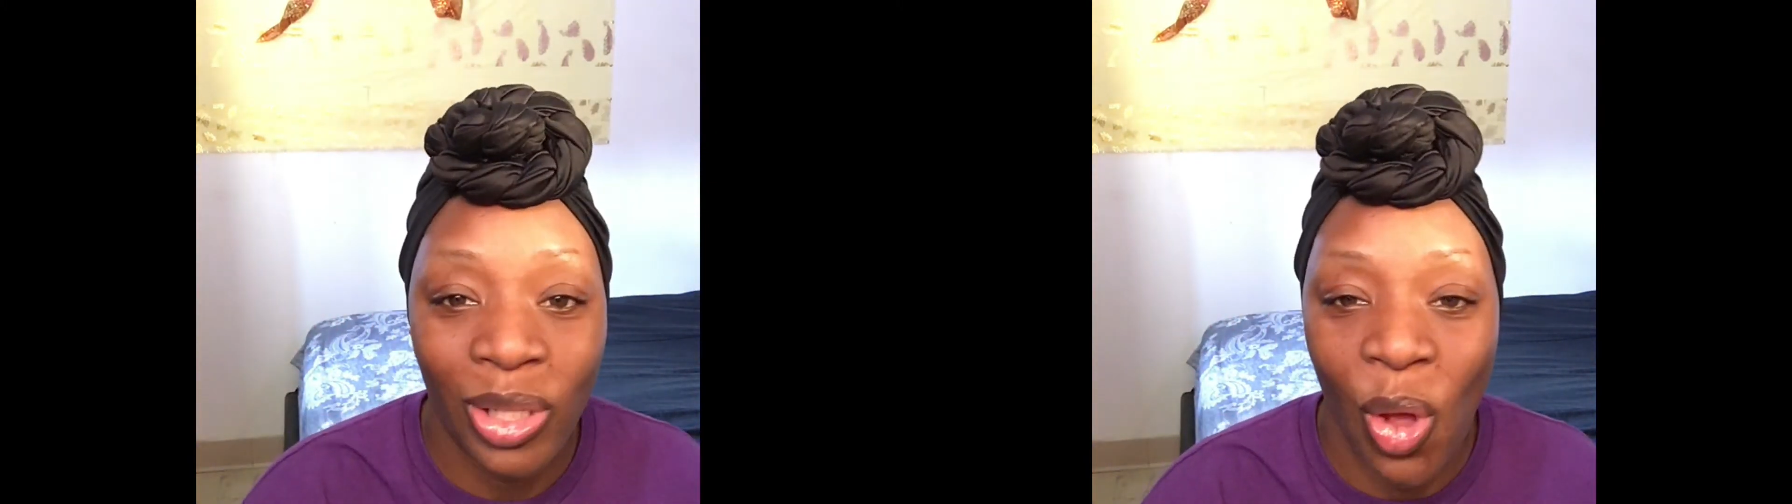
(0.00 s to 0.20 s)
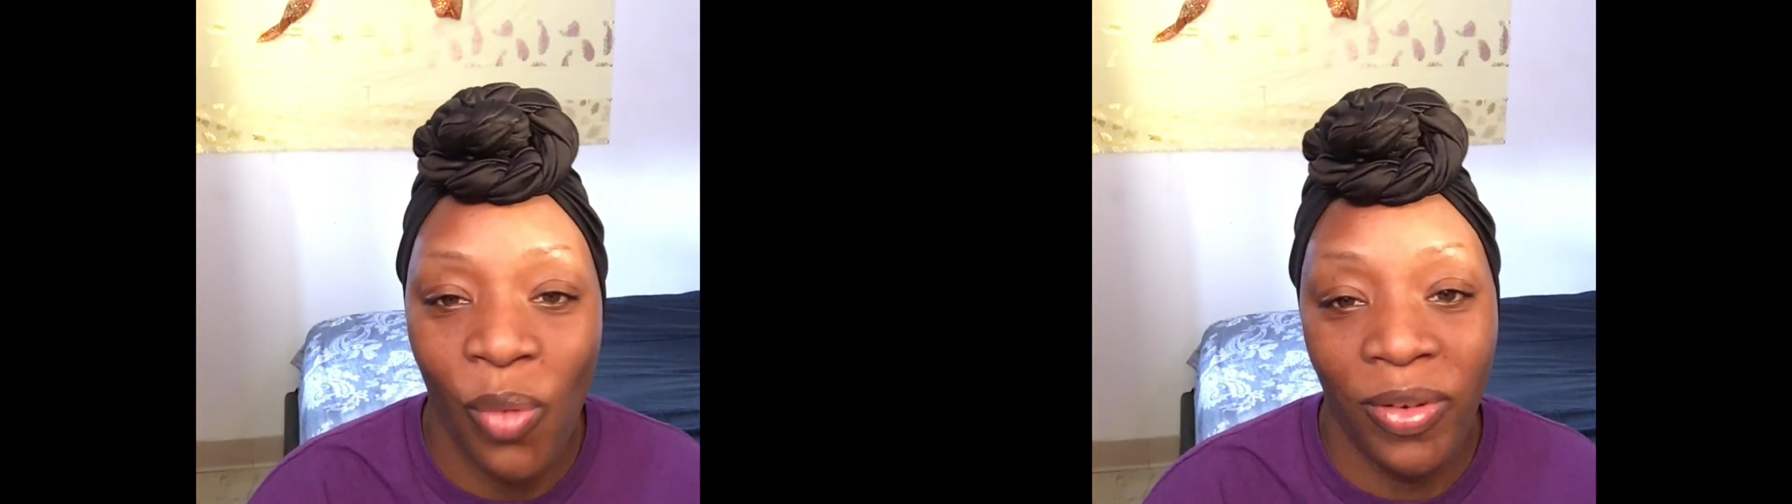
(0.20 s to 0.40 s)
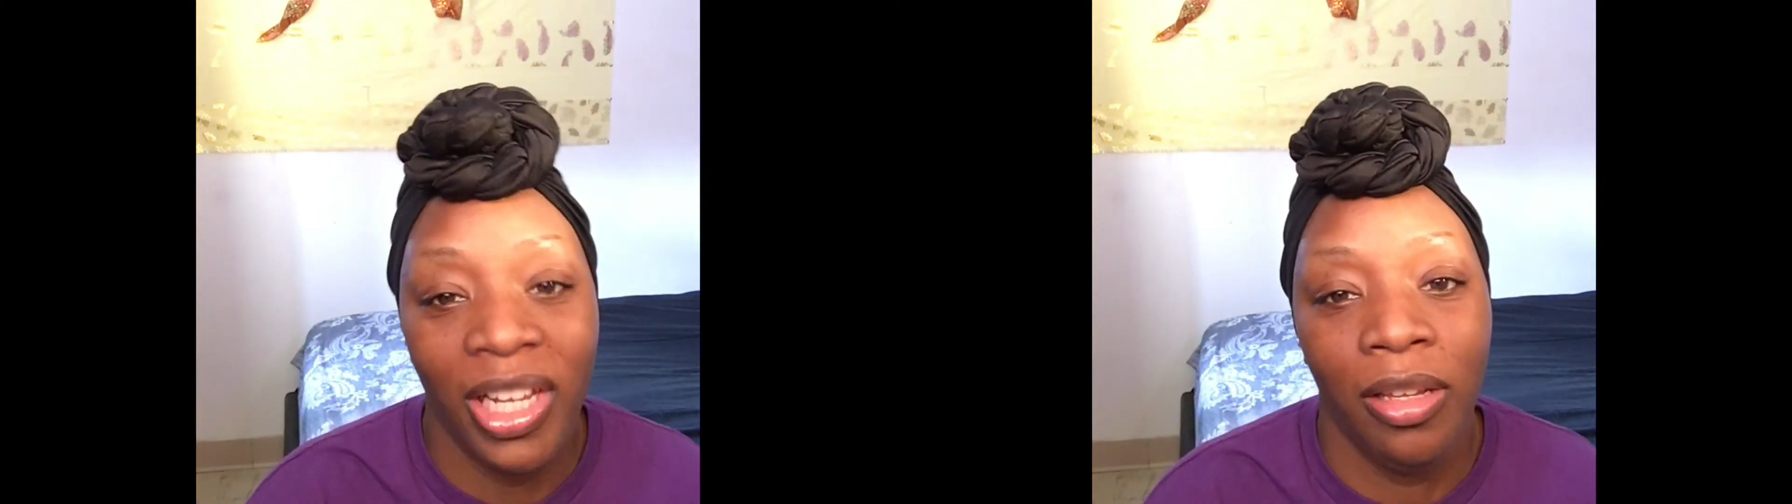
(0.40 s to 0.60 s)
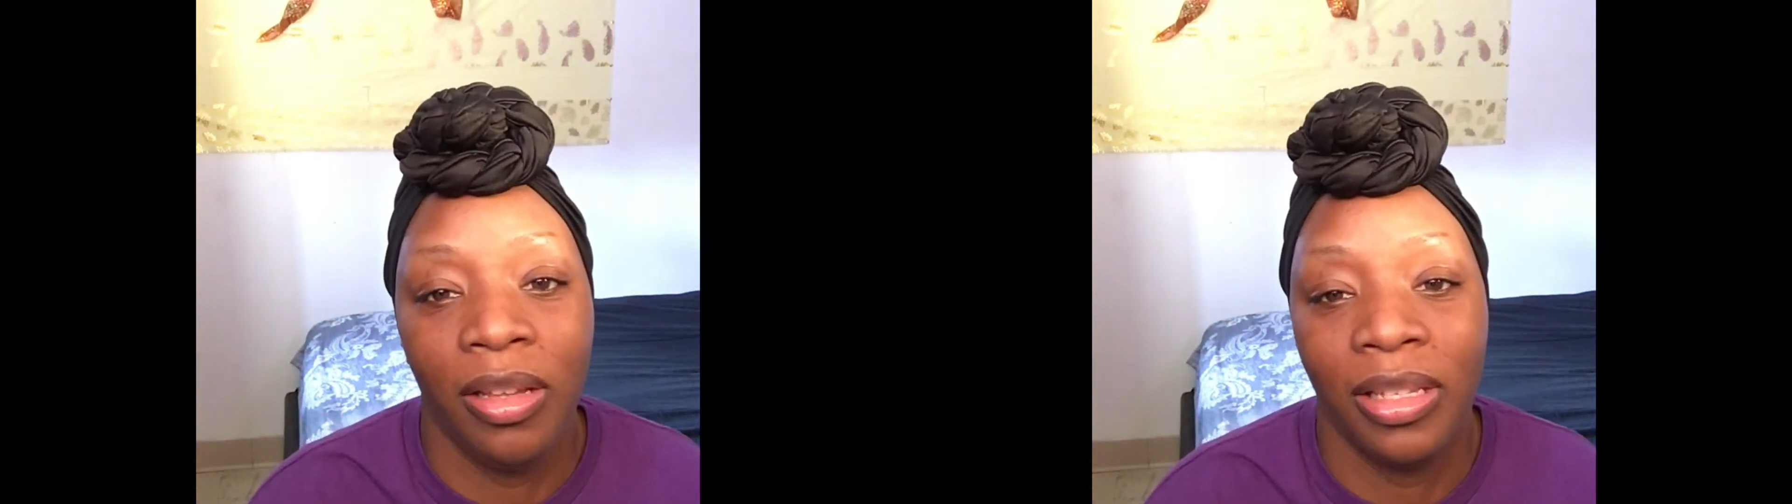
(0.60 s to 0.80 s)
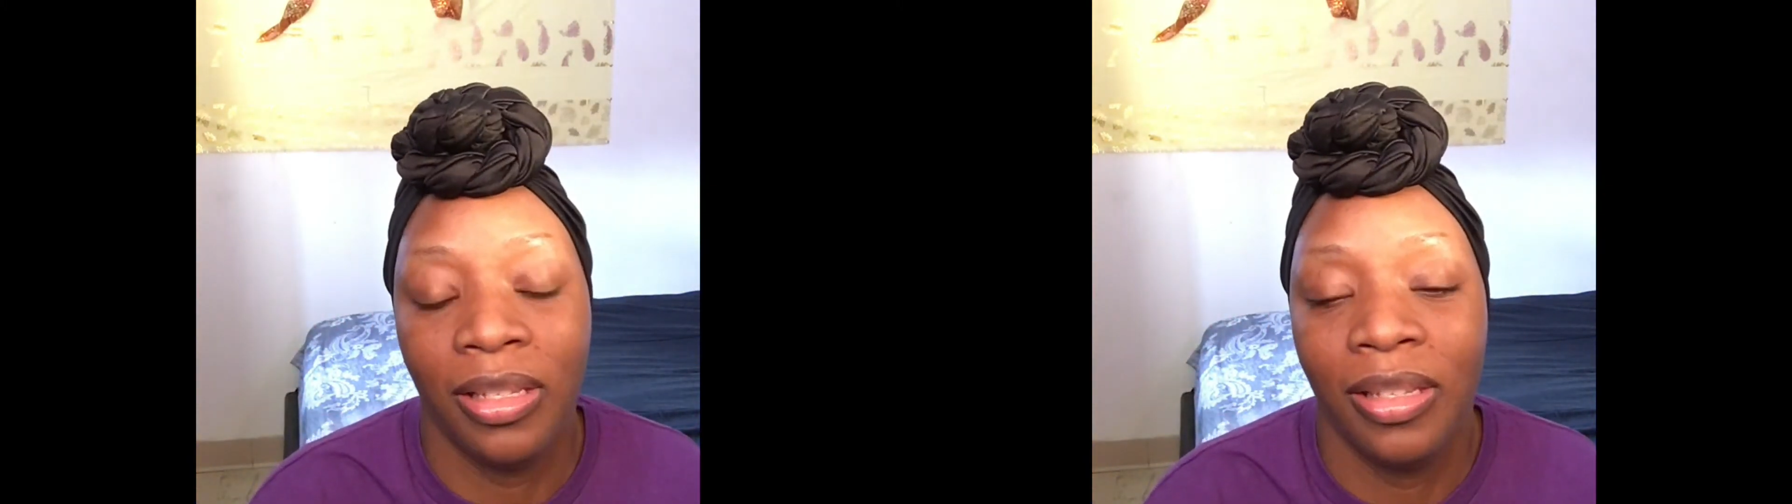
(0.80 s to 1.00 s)
so hopefully you
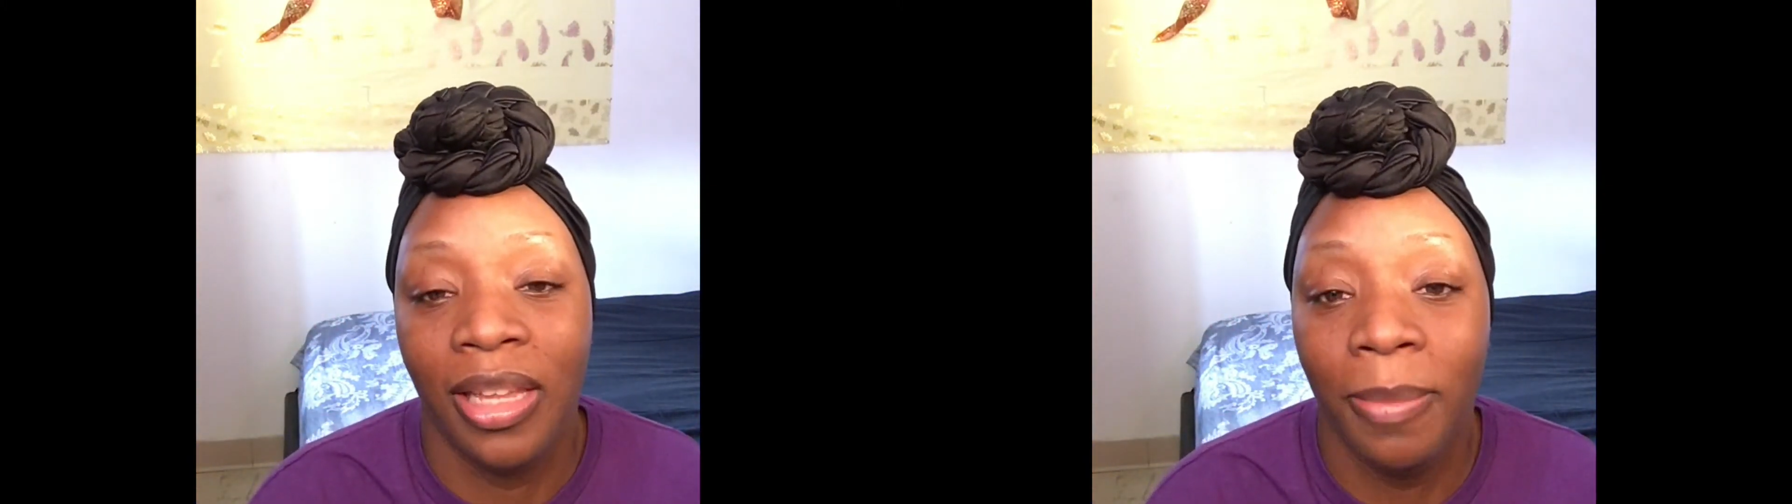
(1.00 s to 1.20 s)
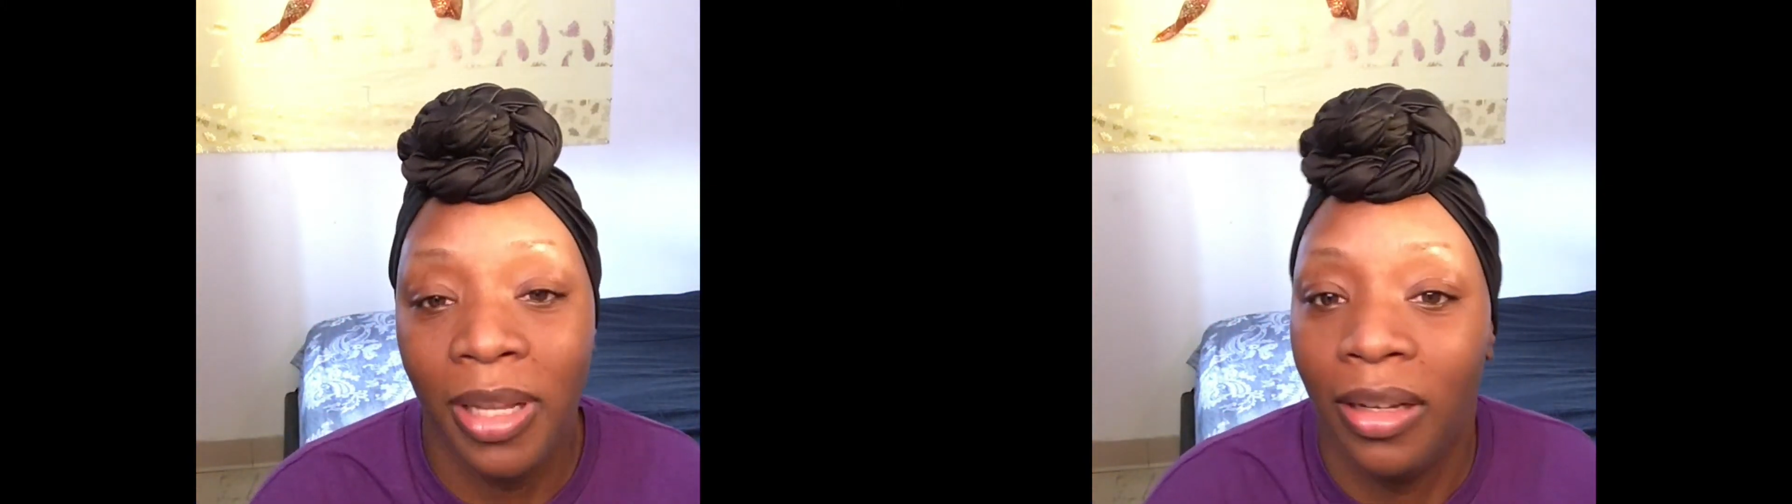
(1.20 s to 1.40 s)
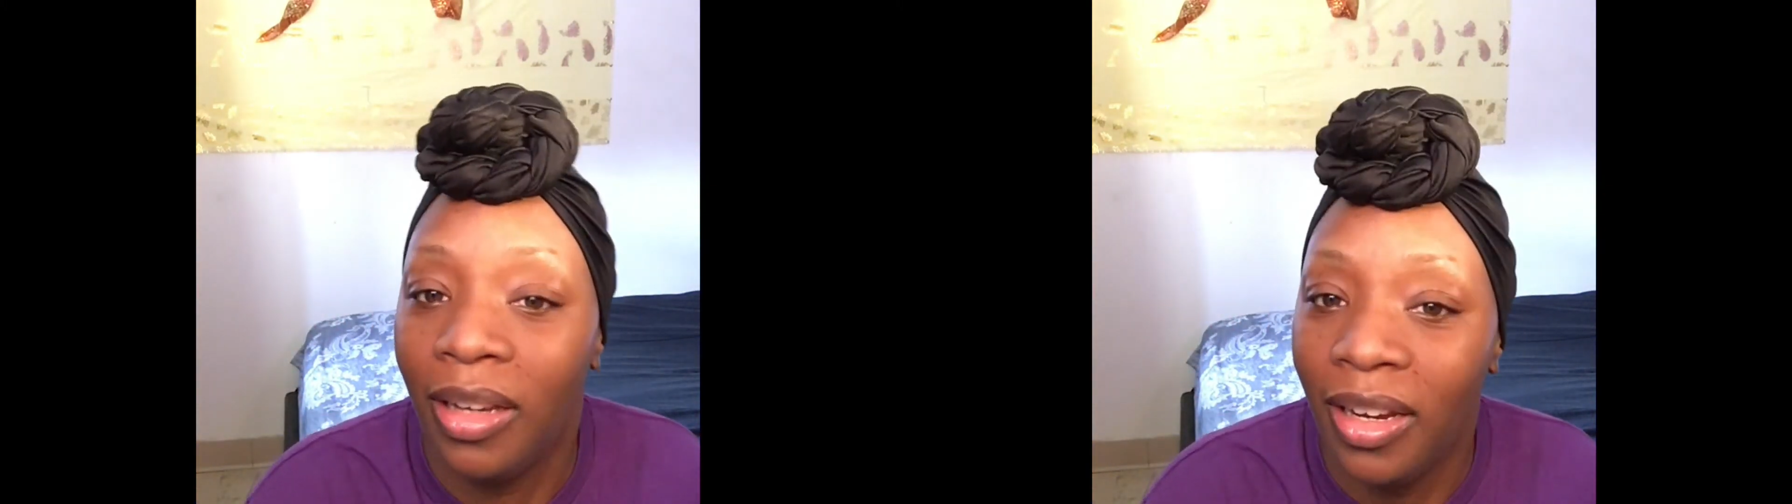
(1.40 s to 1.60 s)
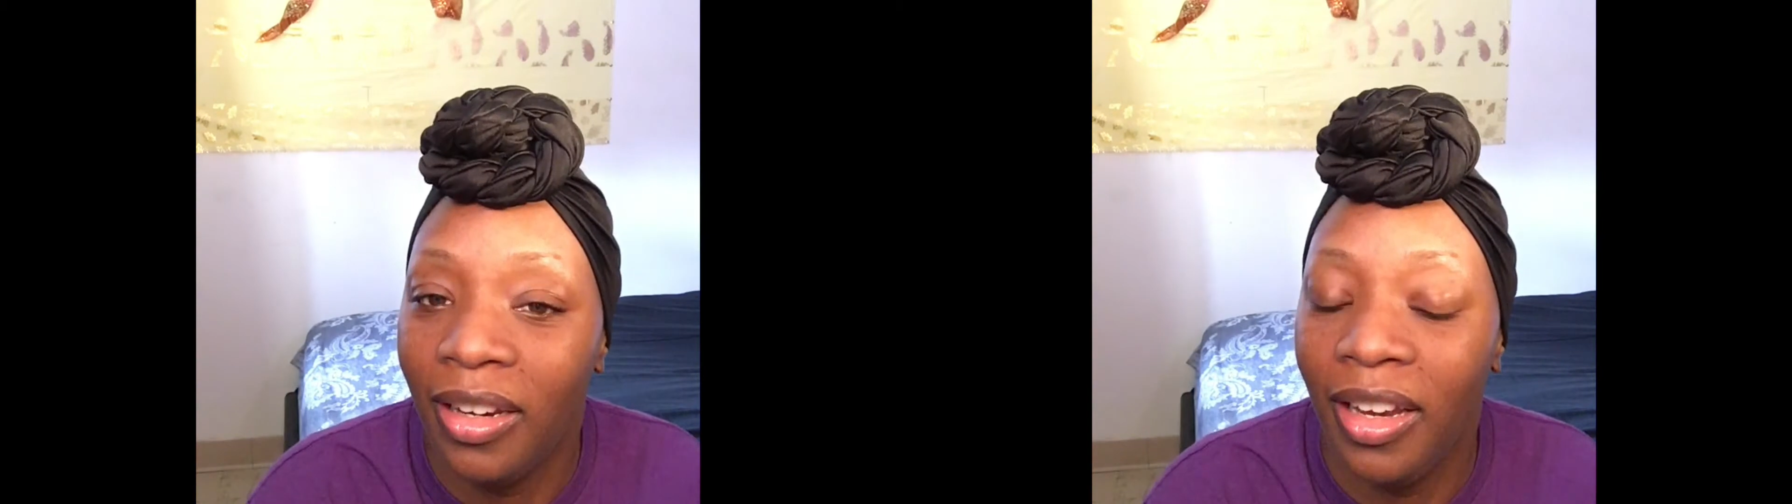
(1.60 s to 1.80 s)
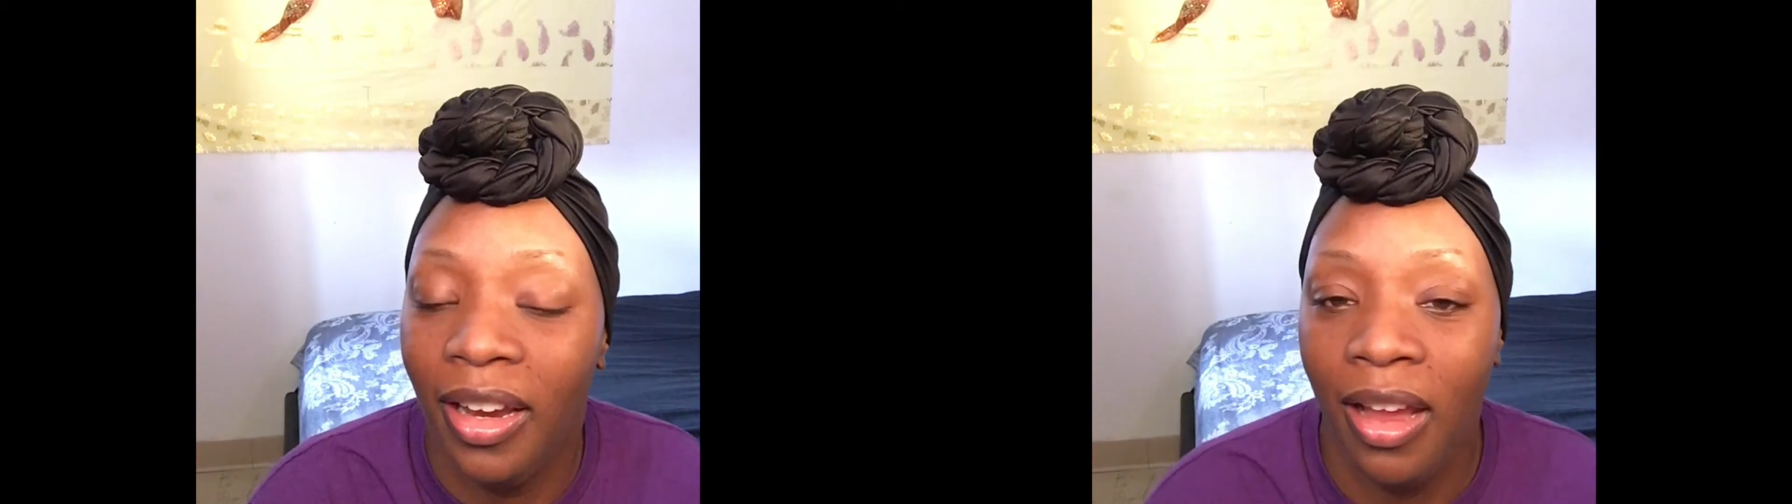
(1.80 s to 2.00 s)
can see me
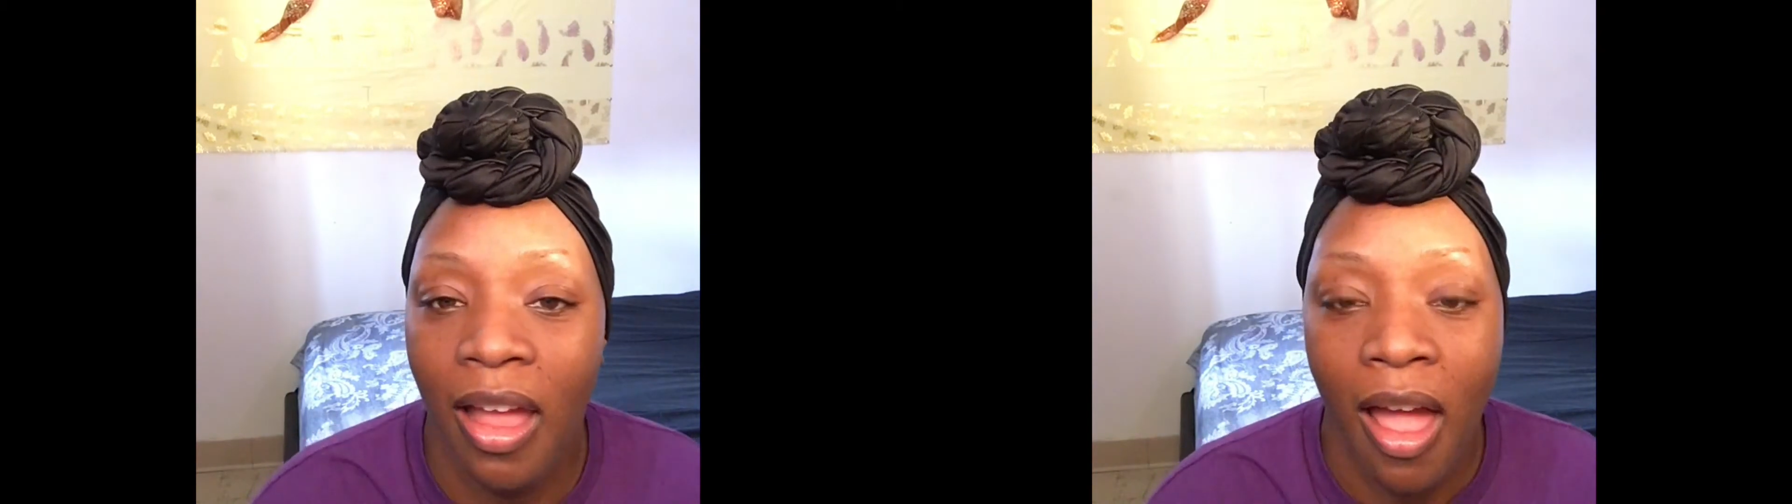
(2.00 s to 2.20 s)
clearly.